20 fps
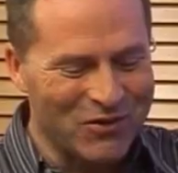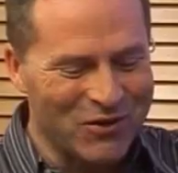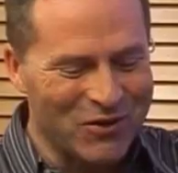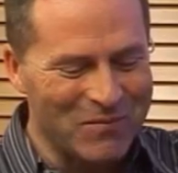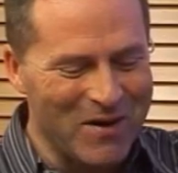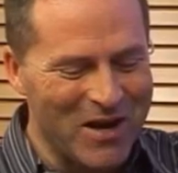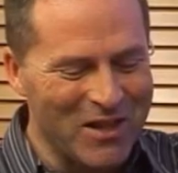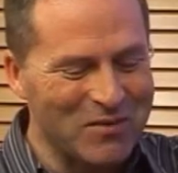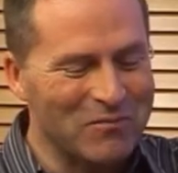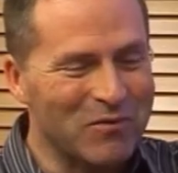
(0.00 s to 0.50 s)
talk
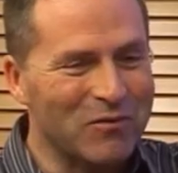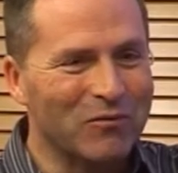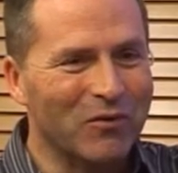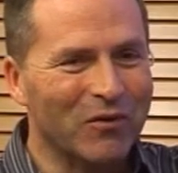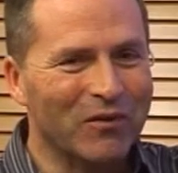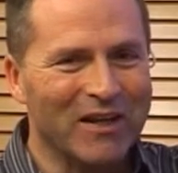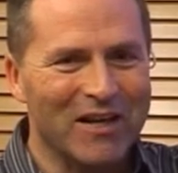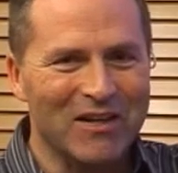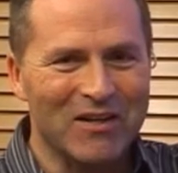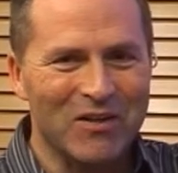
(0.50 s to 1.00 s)
about them
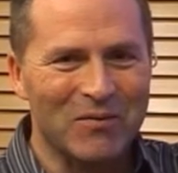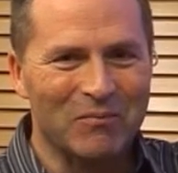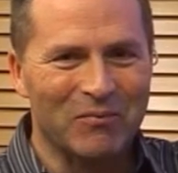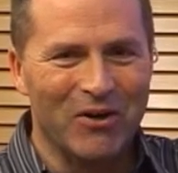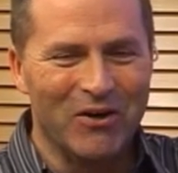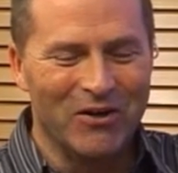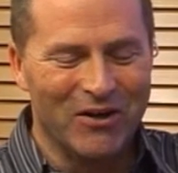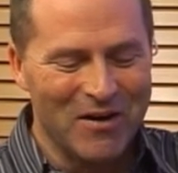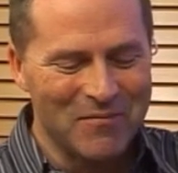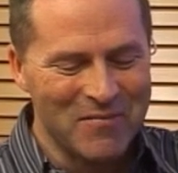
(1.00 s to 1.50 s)
before the end of the
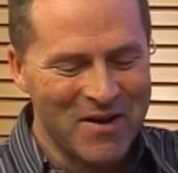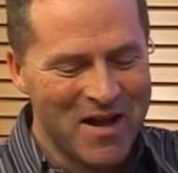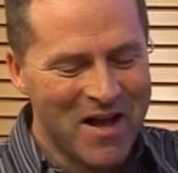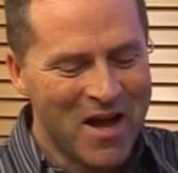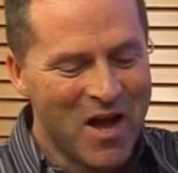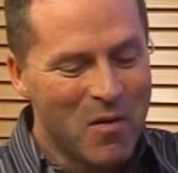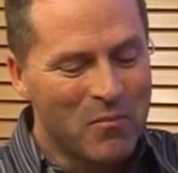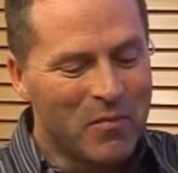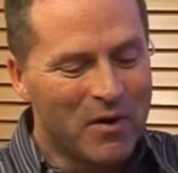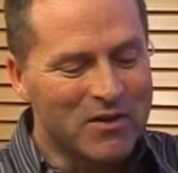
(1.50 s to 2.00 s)
programme.
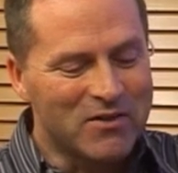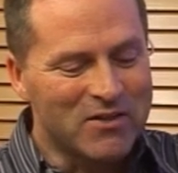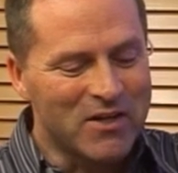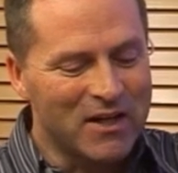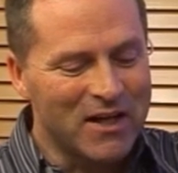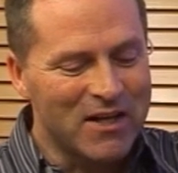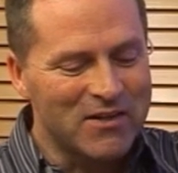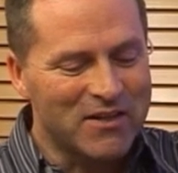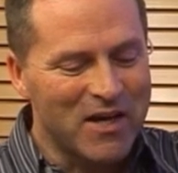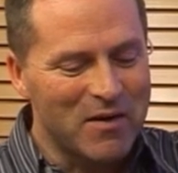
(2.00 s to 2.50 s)
But
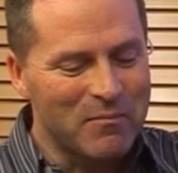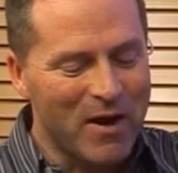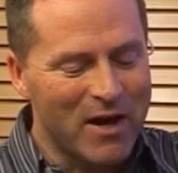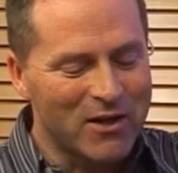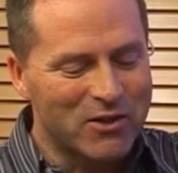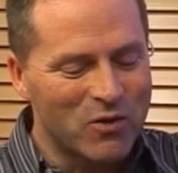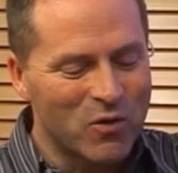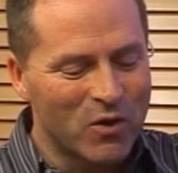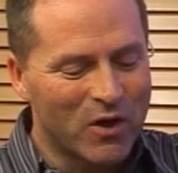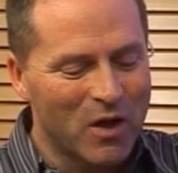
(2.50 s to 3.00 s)
let's get
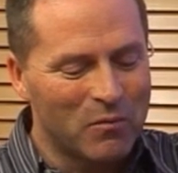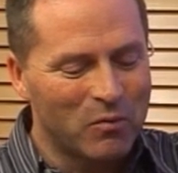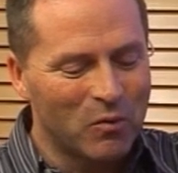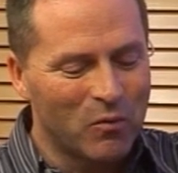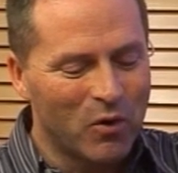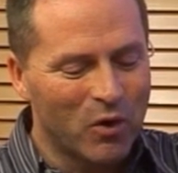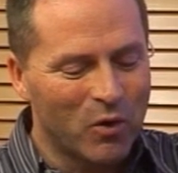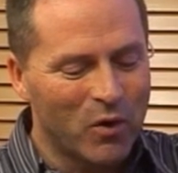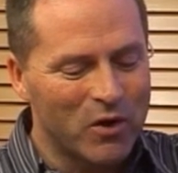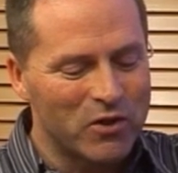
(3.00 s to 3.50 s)
back to a couple
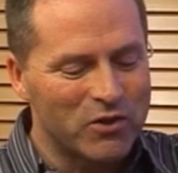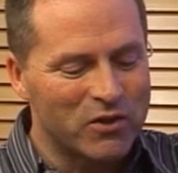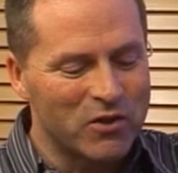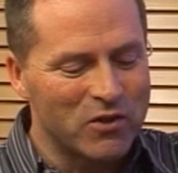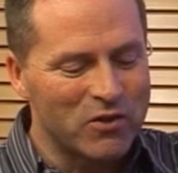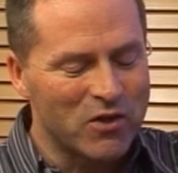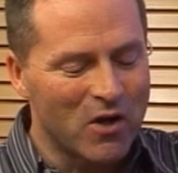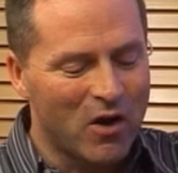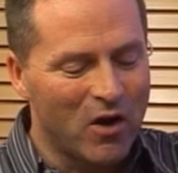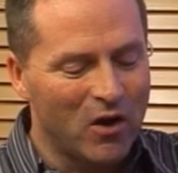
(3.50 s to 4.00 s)
more
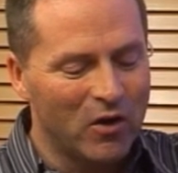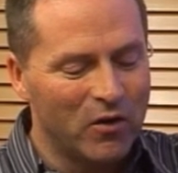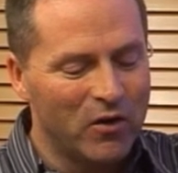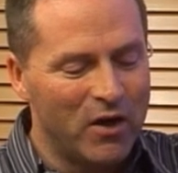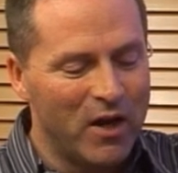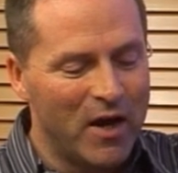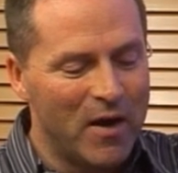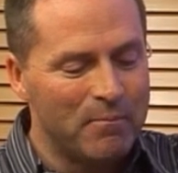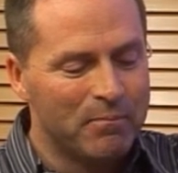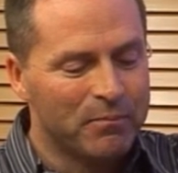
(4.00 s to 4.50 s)
questions
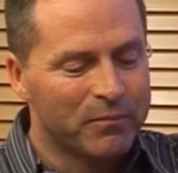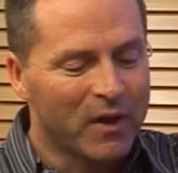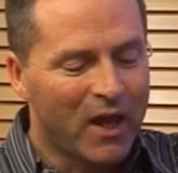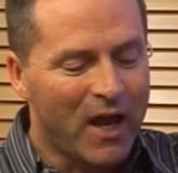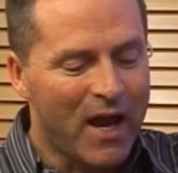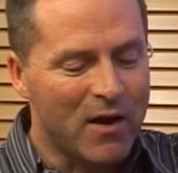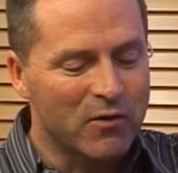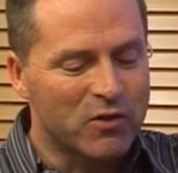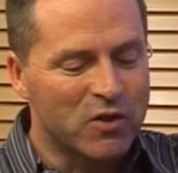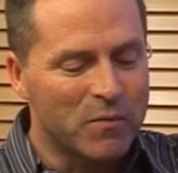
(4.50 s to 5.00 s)
on
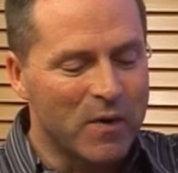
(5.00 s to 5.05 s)
how